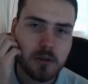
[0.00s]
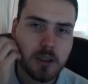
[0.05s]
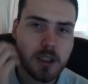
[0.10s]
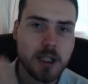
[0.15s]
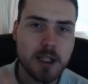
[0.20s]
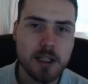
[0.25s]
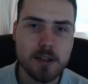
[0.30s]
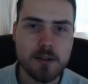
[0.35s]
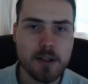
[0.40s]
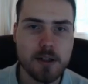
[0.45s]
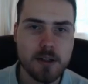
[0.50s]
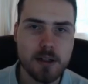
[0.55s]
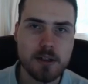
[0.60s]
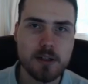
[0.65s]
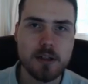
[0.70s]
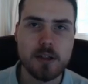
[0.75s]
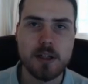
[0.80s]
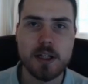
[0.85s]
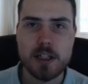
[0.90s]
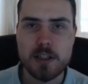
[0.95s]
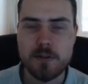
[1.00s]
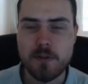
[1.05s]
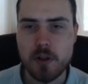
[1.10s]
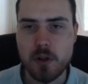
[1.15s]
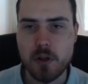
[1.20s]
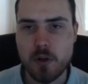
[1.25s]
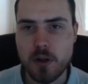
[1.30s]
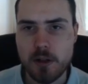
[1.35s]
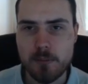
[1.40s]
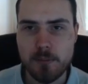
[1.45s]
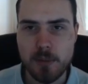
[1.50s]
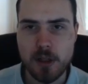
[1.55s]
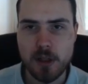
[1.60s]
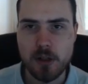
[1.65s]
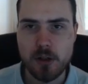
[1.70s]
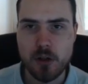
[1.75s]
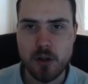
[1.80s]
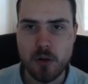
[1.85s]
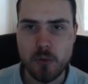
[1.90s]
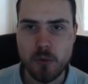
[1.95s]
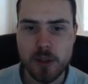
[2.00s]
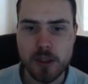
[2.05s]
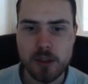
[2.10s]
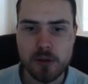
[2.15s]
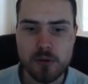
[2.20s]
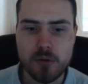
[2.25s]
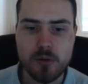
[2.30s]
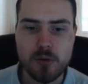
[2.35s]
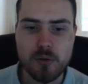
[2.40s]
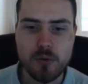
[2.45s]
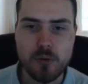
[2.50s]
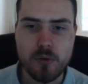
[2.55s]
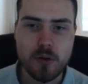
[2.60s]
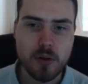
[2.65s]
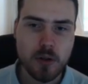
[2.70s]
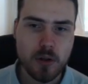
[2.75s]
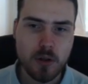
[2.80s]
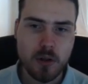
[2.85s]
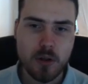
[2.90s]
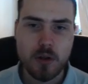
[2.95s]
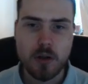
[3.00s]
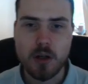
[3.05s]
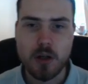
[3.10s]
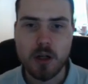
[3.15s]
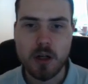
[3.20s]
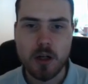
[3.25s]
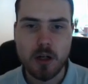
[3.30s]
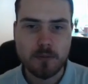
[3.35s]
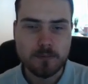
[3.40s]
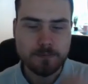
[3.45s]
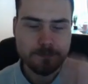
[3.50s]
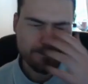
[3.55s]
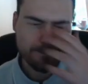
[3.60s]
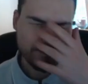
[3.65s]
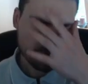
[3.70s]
And then in the next video, I'm going to go into my